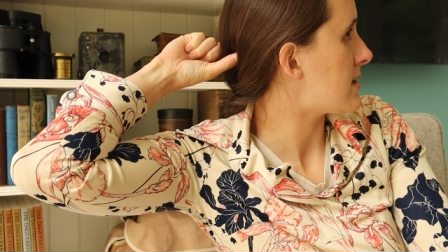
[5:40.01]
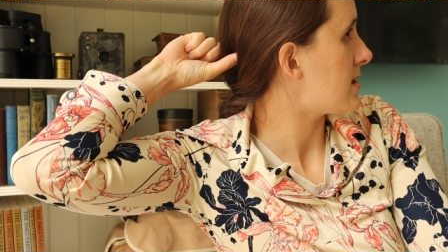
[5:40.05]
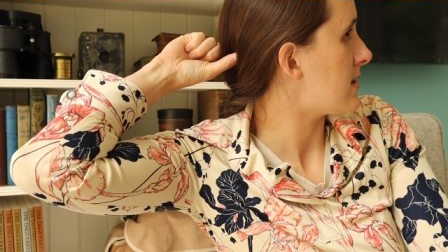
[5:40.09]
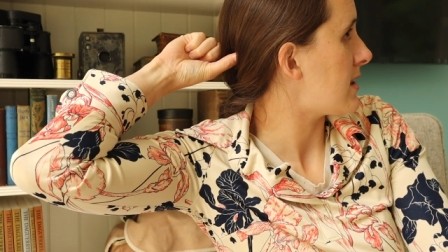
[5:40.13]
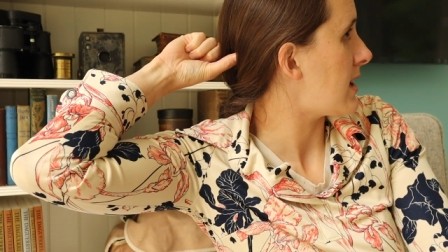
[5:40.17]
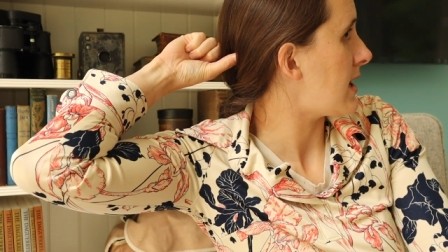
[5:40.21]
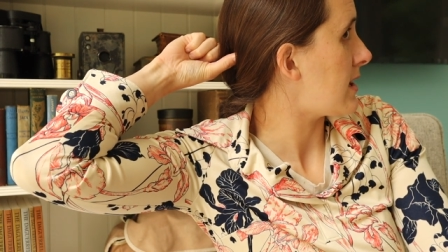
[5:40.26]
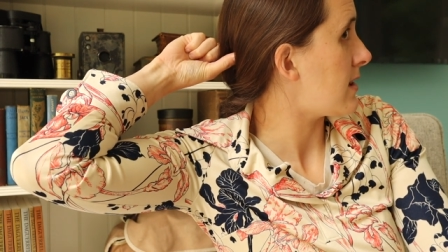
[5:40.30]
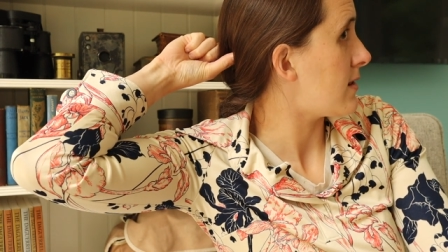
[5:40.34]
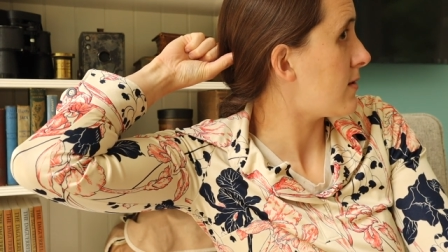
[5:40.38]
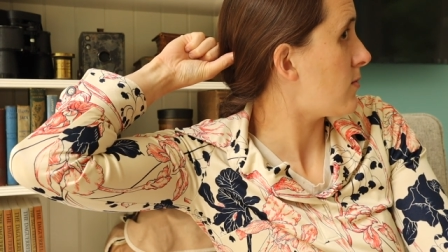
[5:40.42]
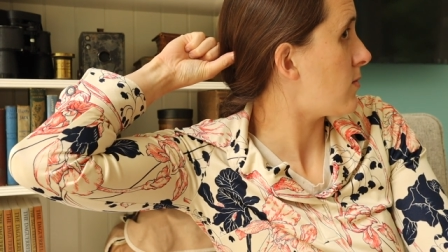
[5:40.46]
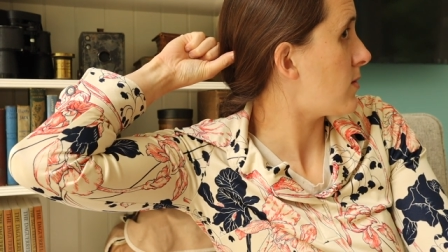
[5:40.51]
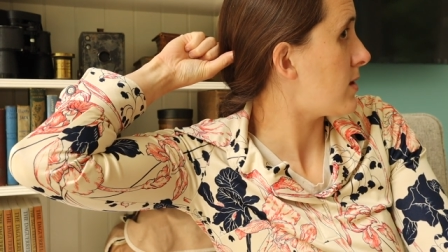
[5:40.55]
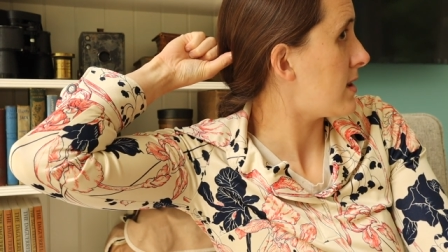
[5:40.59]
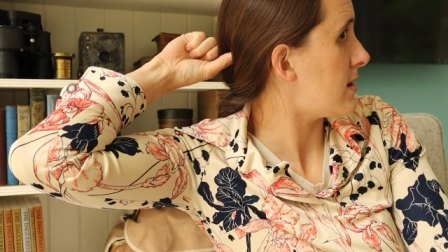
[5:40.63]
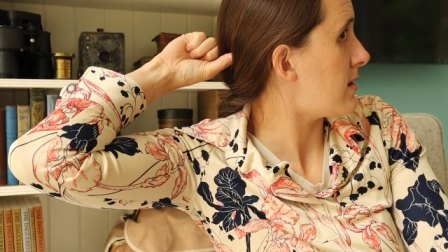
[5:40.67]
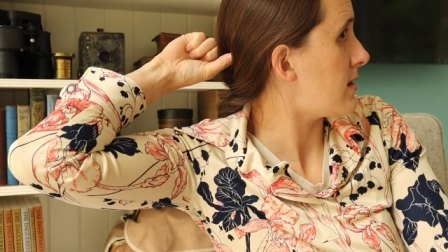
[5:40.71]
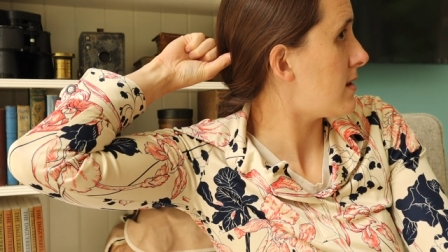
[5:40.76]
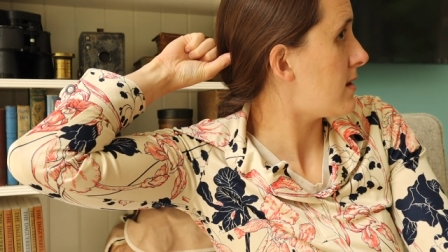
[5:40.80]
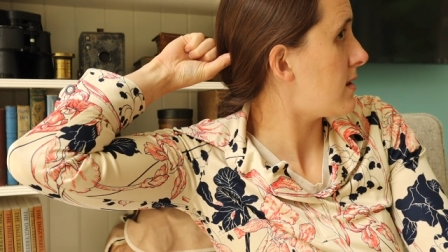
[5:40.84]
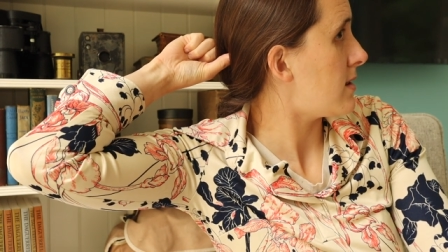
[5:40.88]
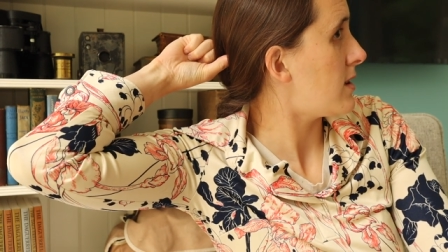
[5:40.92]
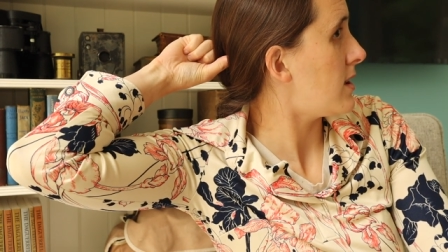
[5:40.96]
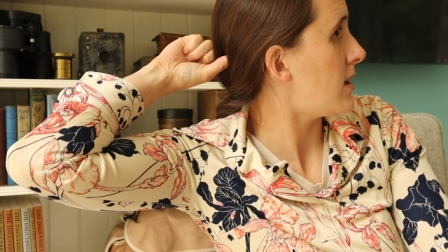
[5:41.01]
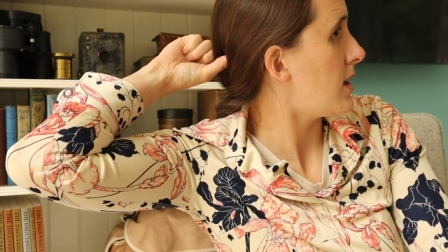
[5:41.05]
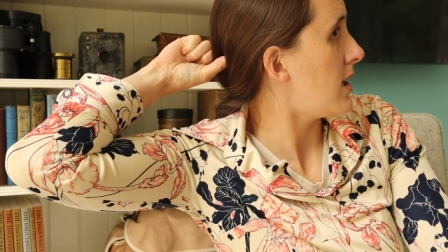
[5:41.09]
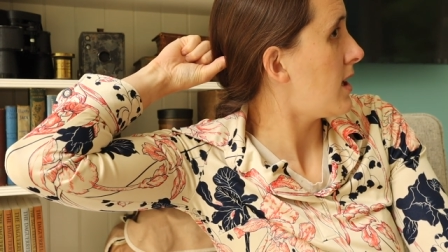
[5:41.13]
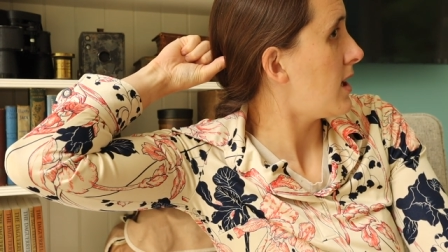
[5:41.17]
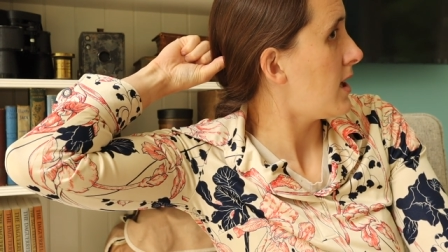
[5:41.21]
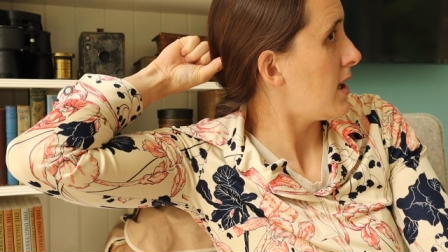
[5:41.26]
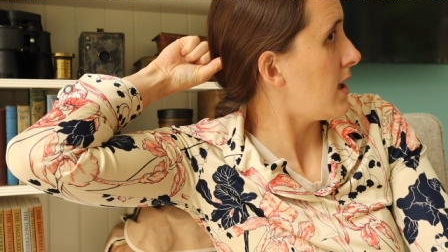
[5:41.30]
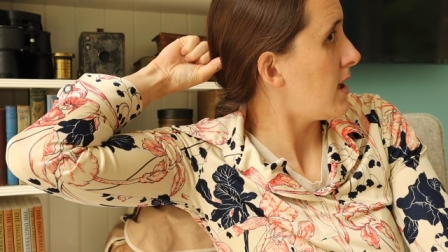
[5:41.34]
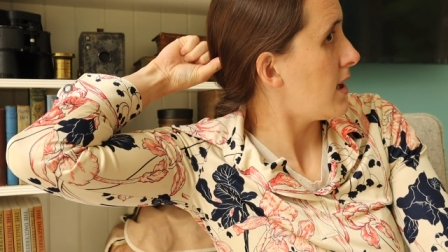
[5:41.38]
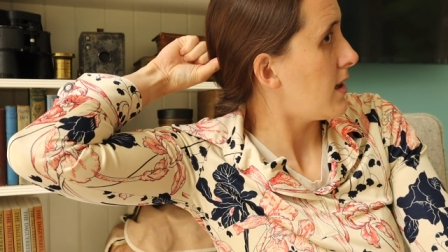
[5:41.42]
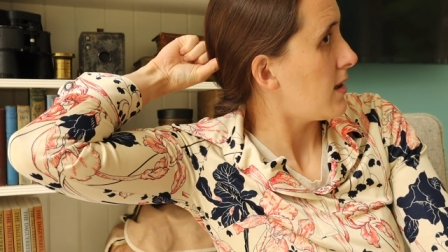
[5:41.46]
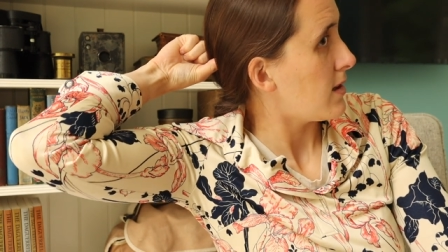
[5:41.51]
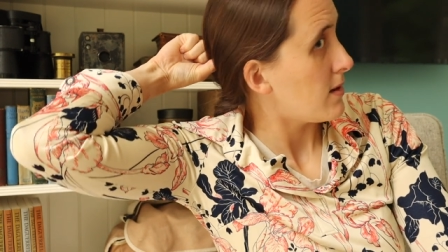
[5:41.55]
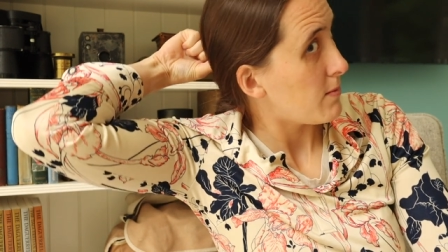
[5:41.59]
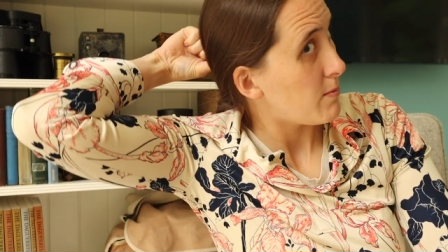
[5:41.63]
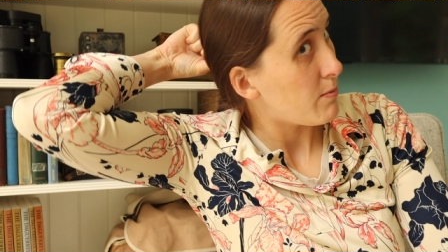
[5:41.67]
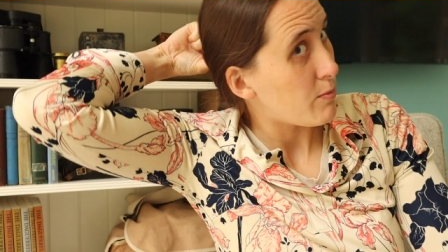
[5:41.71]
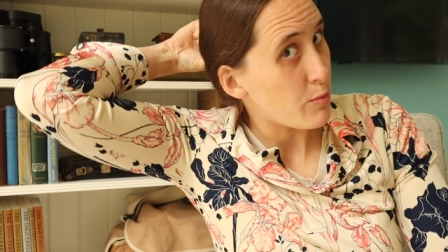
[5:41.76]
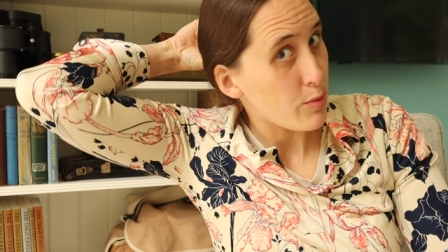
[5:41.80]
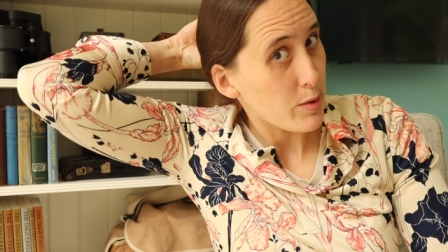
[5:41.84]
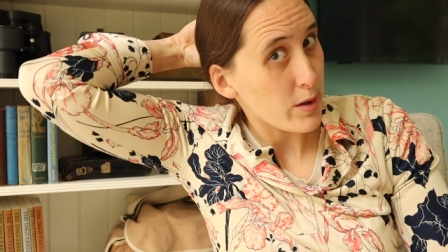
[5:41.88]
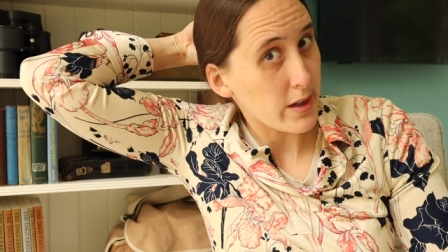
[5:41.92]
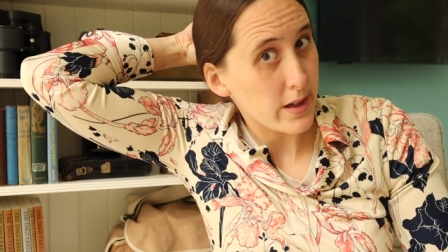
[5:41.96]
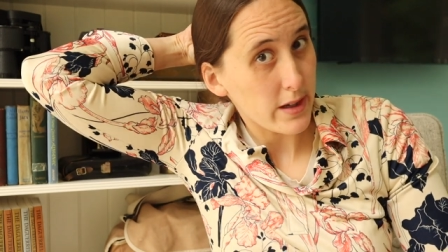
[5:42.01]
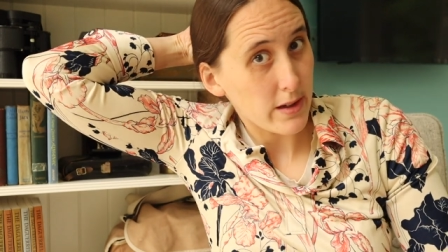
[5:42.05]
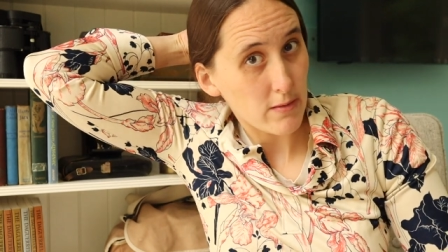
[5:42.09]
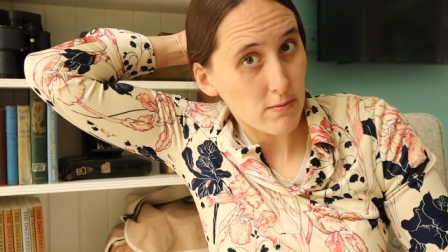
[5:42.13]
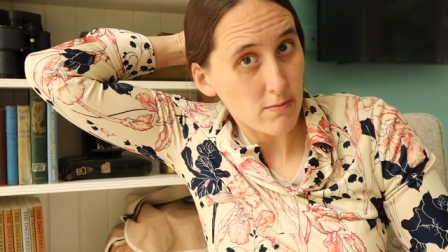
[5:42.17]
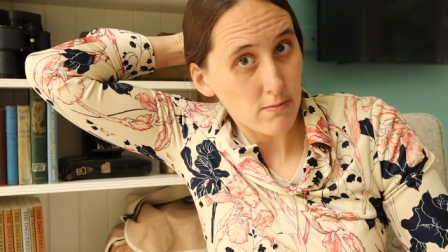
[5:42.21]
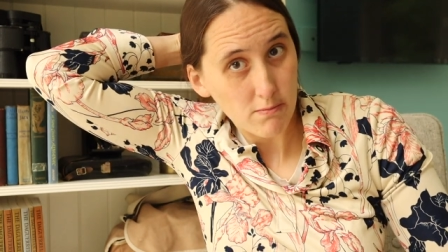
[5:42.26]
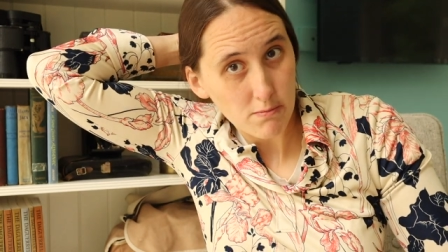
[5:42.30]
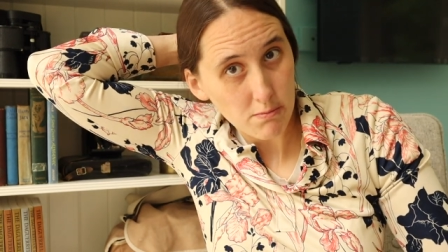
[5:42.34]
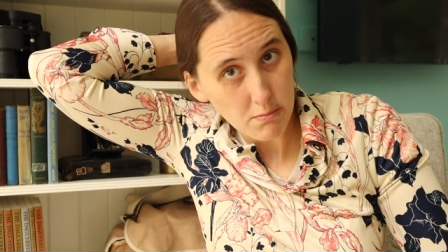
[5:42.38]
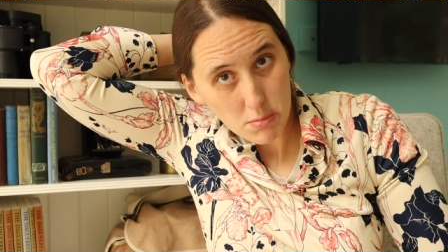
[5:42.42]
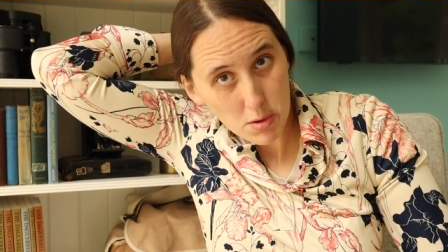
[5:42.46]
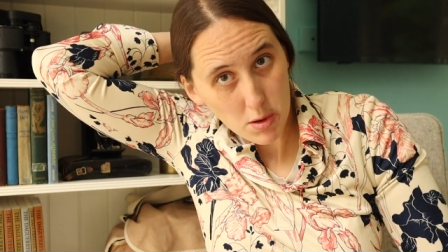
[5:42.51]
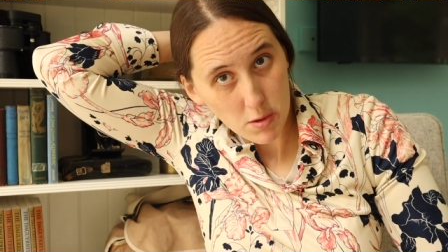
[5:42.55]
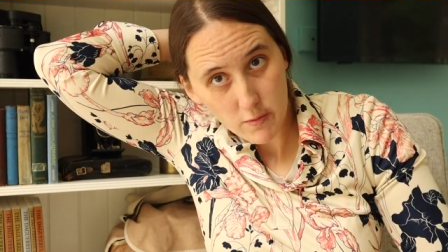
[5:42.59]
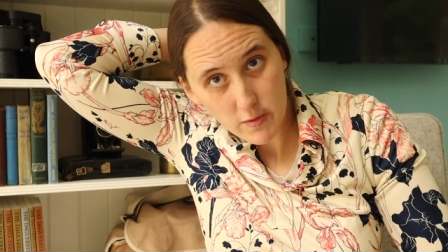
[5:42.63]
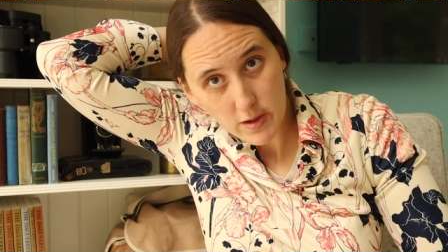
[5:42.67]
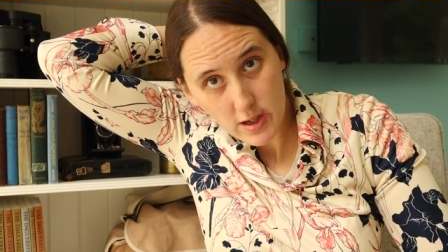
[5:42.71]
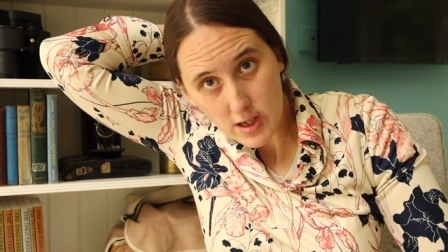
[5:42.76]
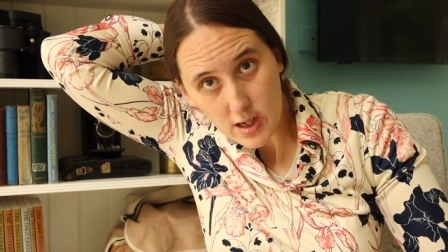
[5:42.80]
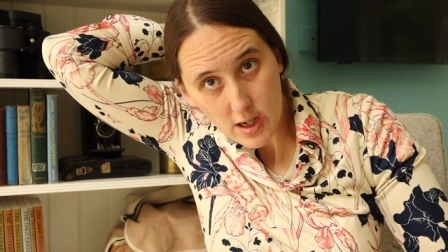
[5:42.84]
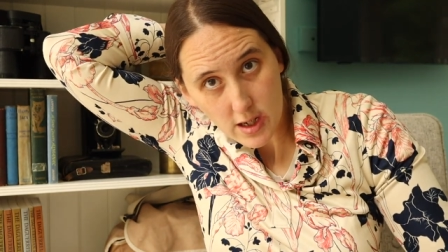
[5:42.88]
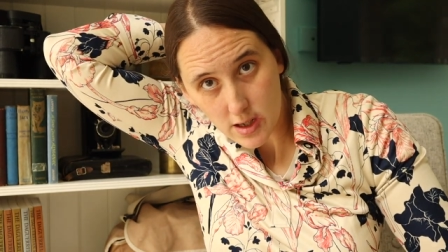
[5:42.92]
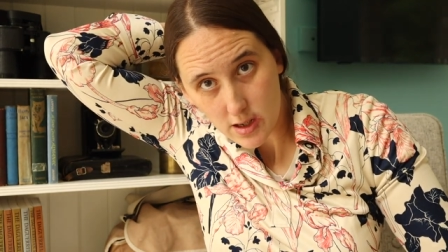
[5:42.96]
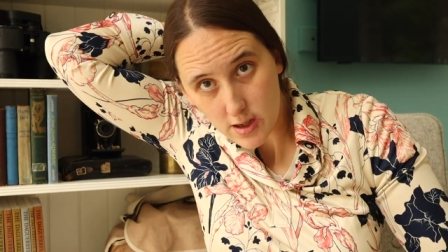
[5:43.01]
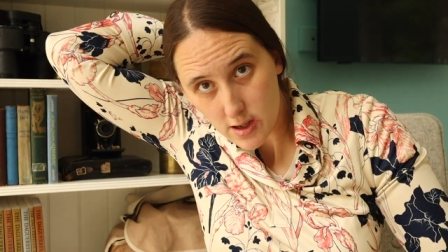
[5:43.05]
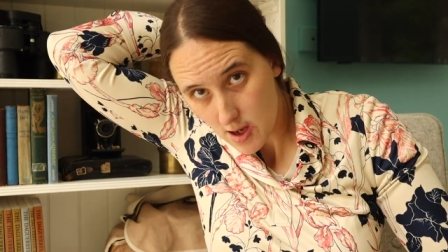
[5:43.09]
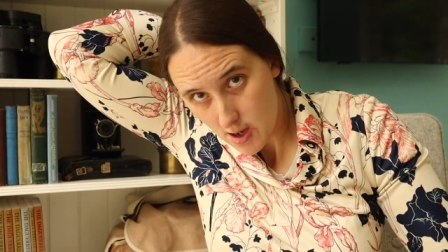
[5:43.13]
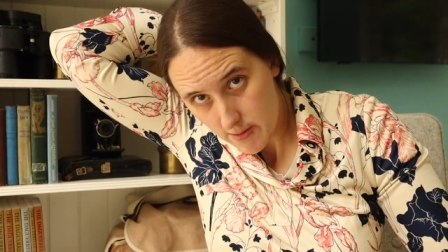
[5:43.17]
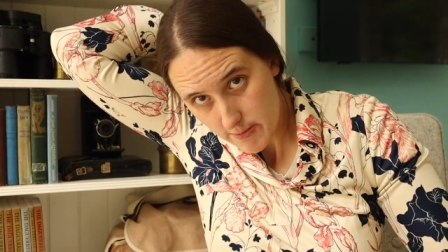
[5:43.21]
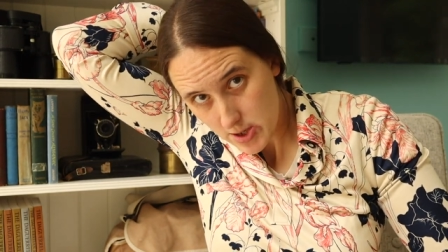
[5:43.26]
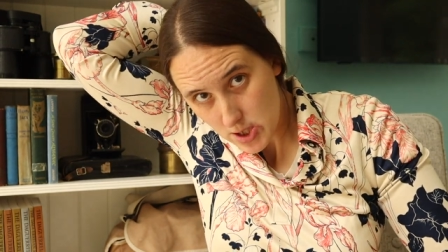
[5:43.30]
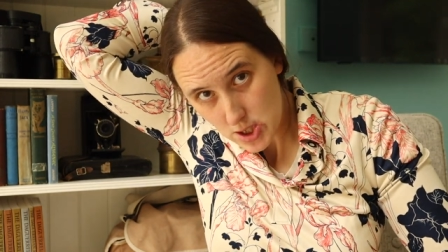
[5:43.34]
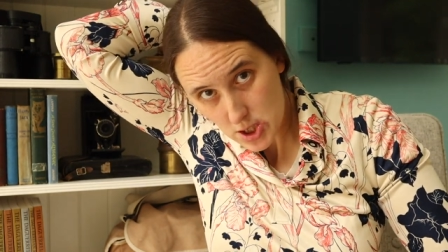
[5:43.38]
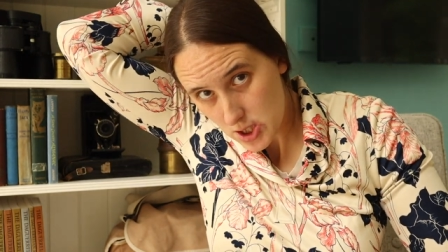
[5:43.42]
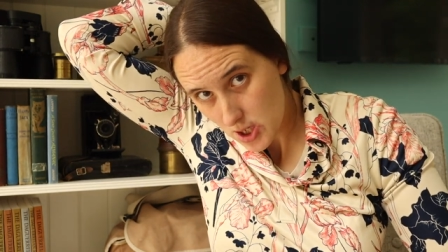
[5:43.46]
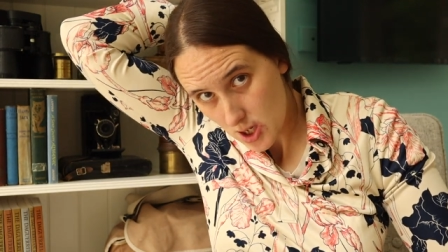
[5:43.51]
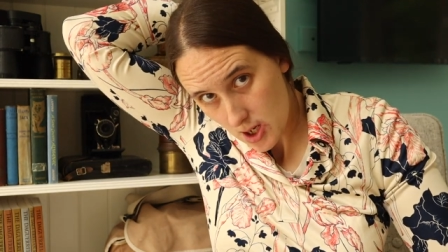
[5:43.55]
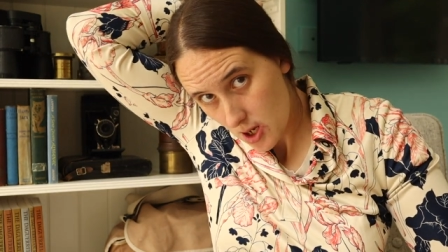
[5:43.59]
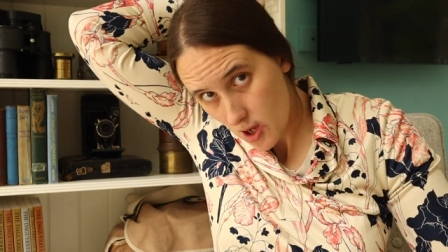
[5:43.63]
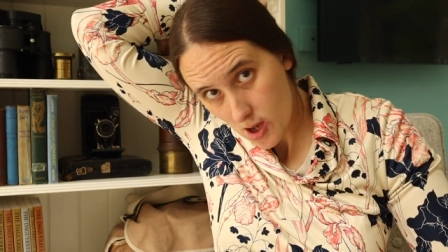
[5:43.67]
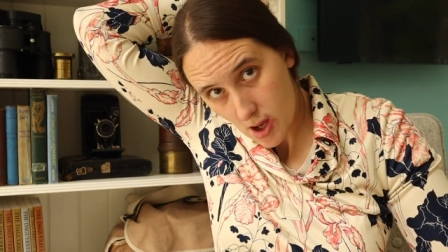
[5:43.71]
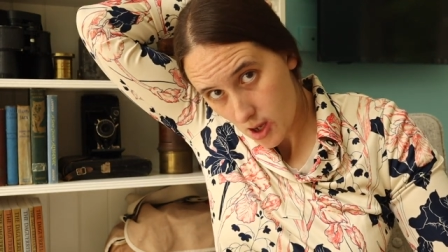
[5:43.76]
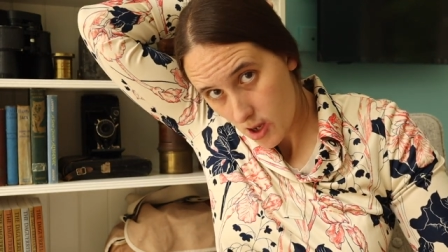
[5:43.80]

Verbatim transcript: so that you wouldn't be moving in your image.